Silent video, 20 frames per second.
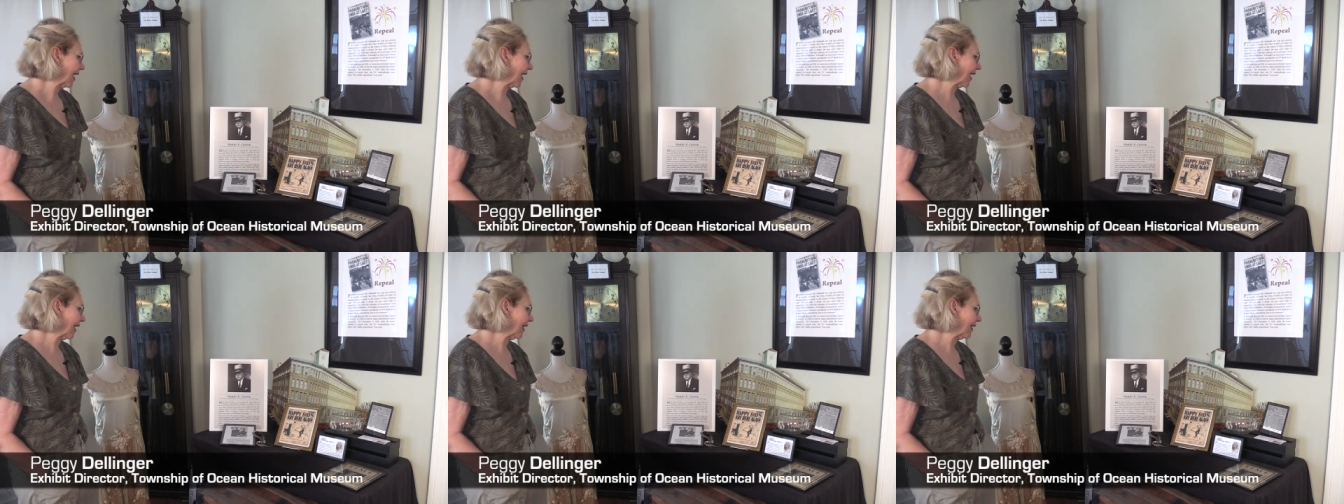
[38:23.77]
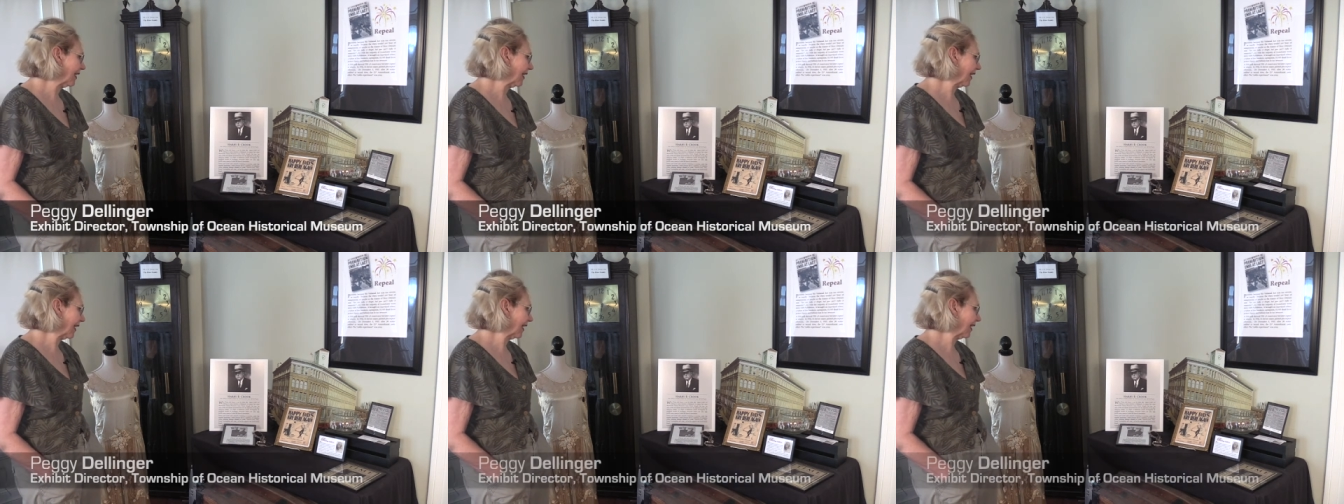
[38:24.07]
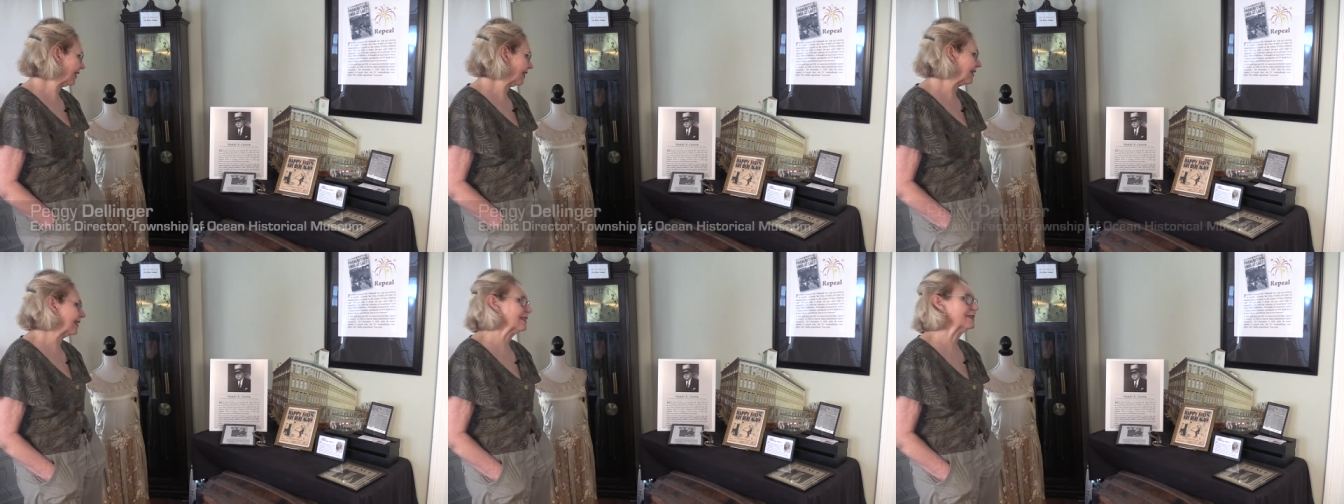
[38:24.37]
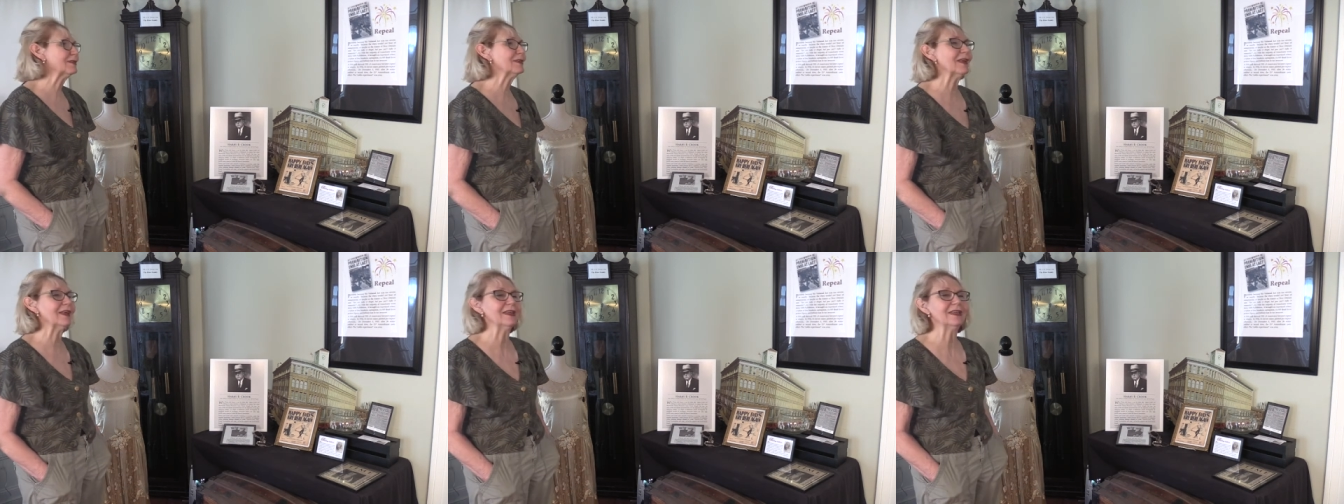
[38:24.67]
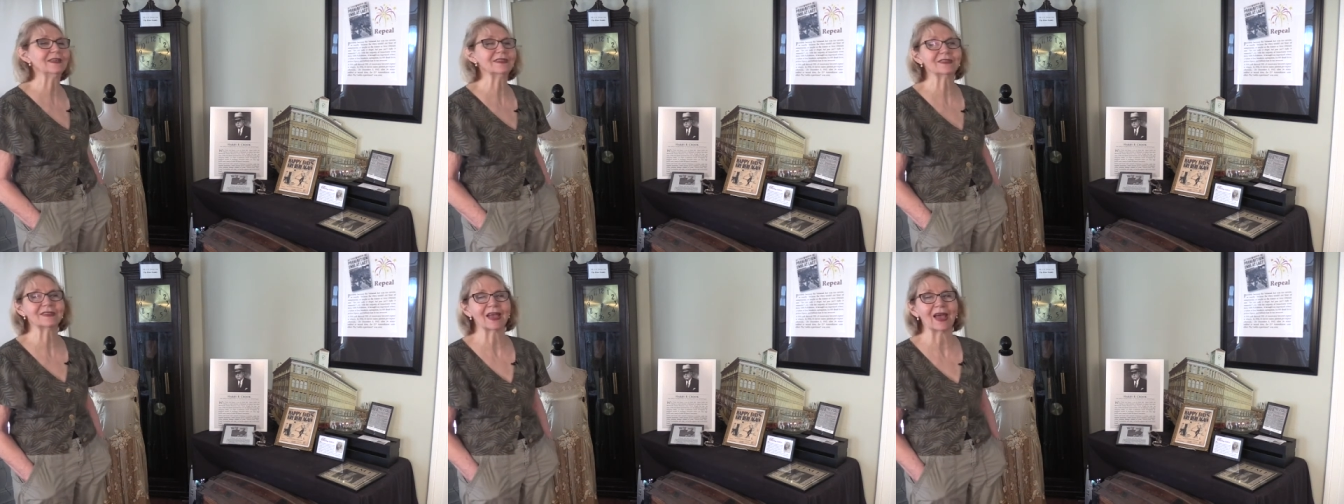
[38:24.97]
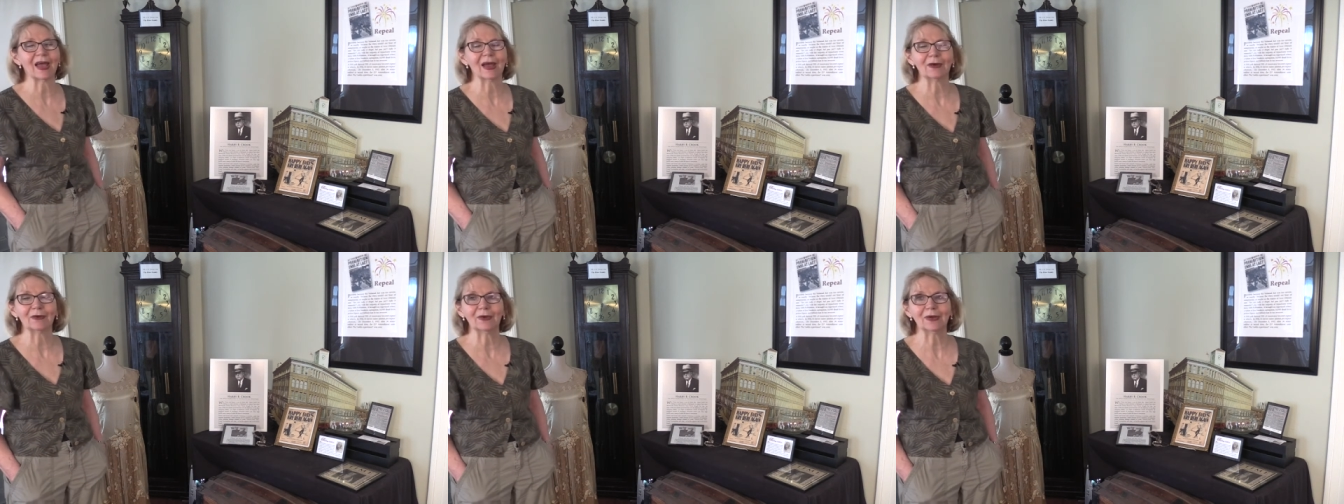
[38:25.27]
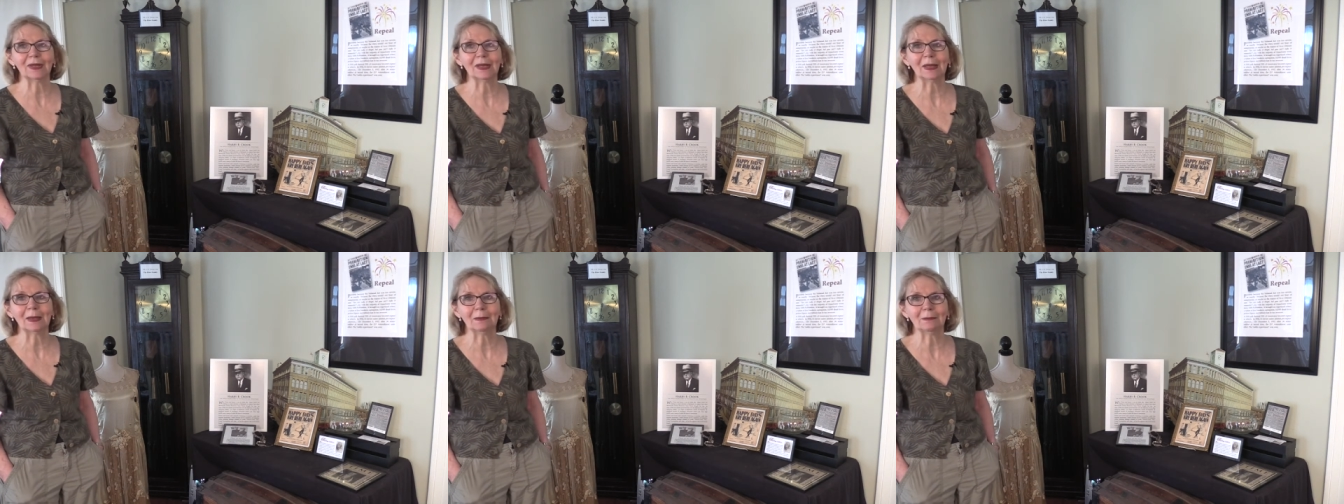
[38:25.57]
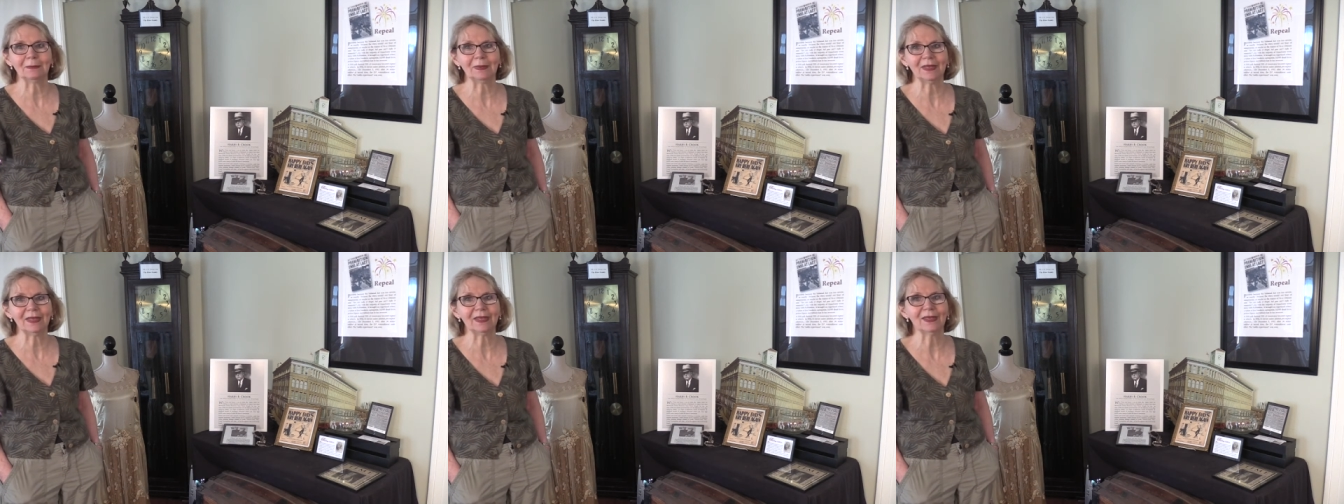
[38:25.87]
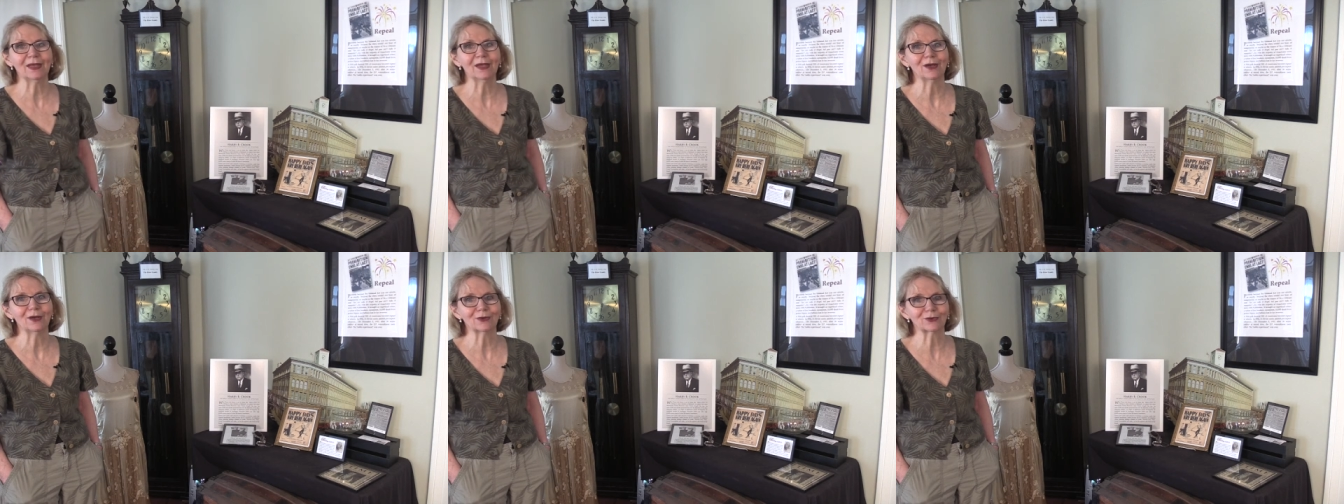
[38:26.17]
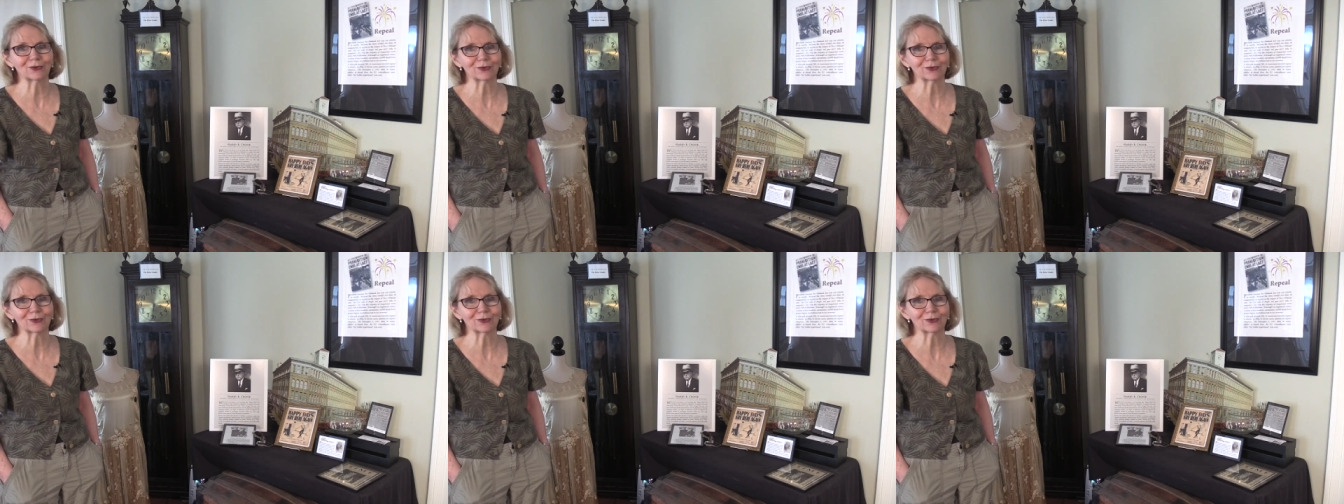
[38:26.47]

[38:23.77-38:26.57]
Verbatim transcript: and this is Harry B.